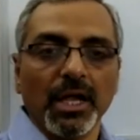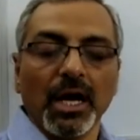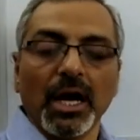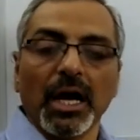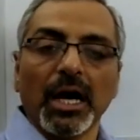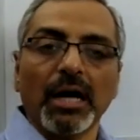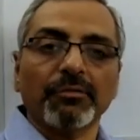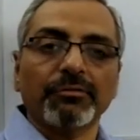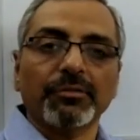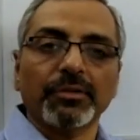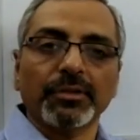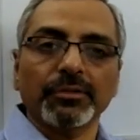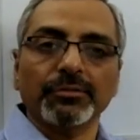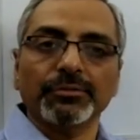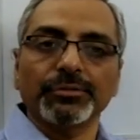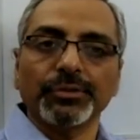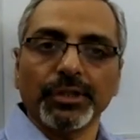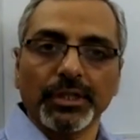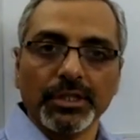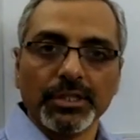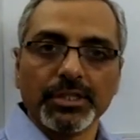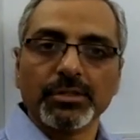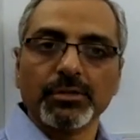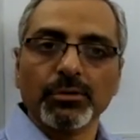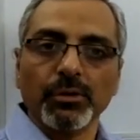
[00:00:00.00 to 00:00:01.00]
after the
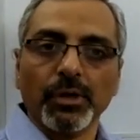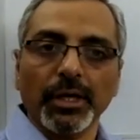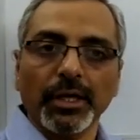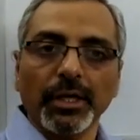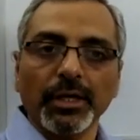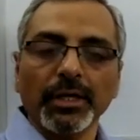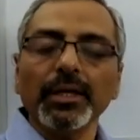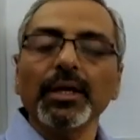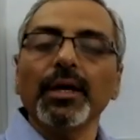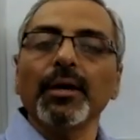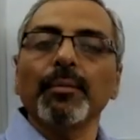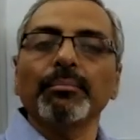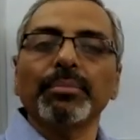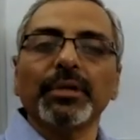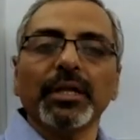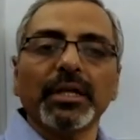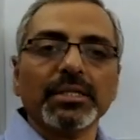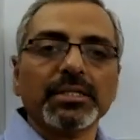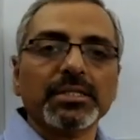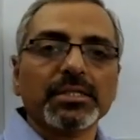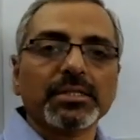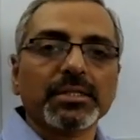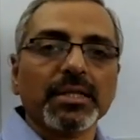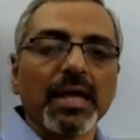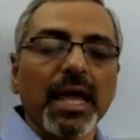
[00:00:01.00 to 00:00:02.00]
first drawing
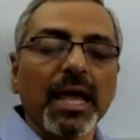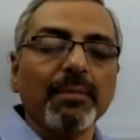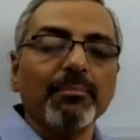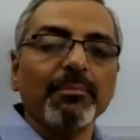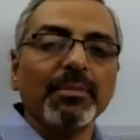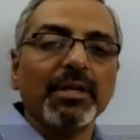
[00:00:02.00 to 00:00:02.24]
plus time